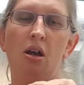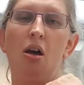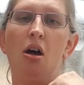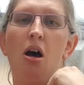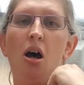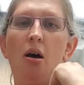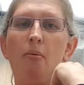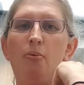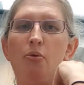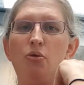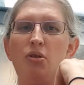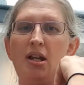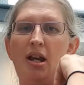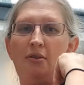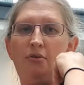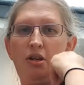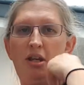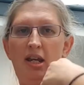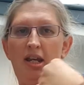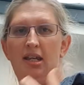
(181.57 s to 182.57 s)
up or down
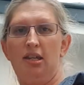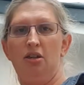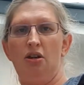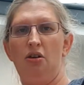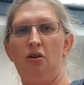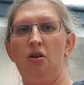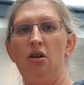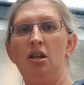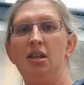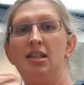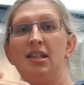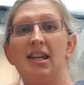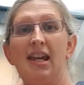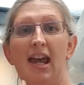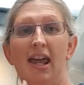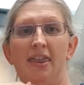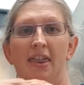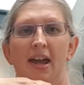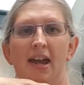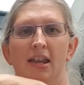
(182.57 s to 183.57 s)
you need to
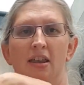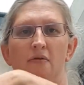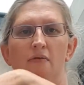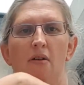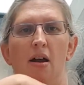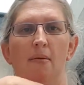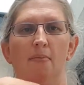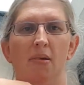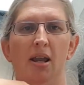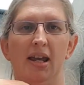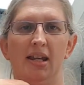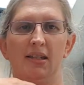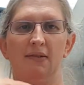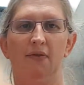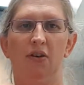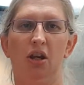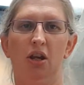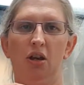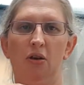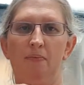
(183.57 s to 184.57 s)
get that in the right place for
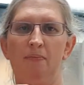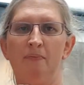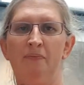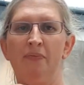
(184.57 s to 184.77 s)
you.